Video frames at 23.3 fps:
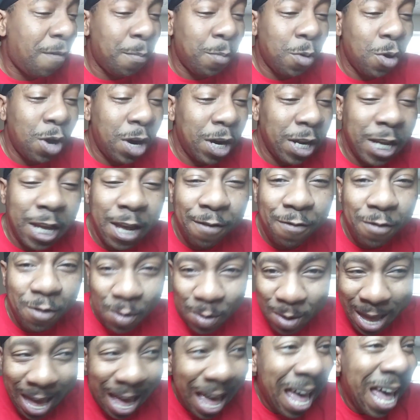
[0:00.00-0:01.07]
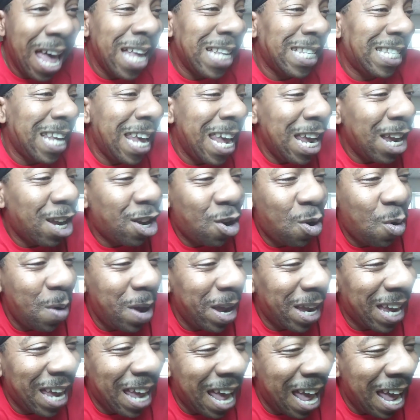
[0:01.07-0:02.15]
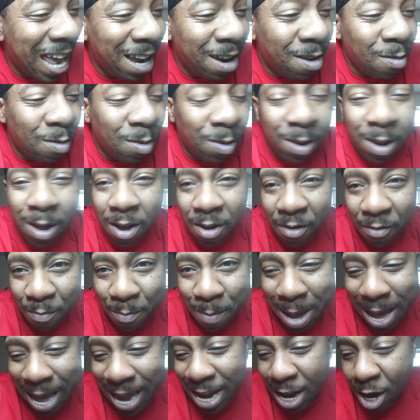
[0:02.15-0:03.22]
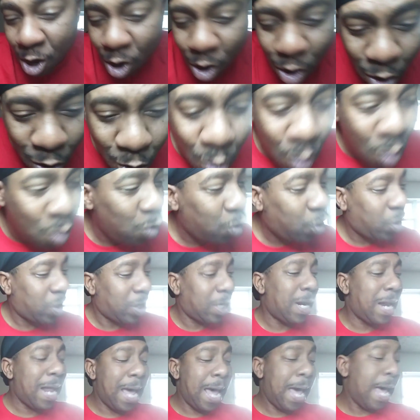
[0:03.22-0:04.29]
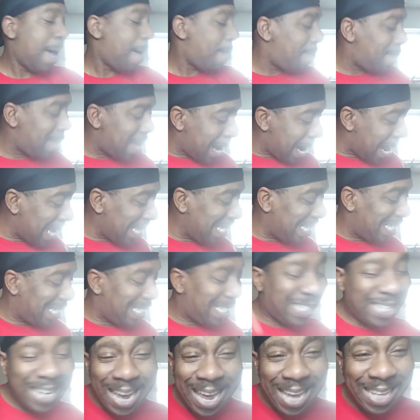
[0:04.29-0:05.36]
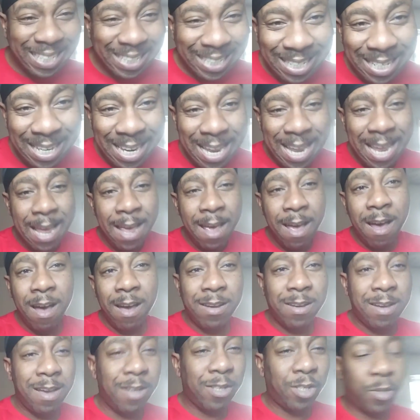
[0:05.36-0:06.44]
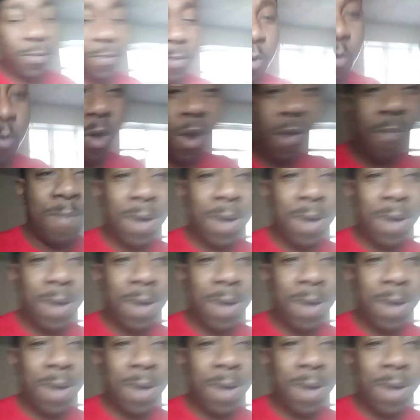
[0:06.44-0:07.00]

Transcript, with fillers: I'm going to give you guys a quick angle of my new slab that I just, a customer, one of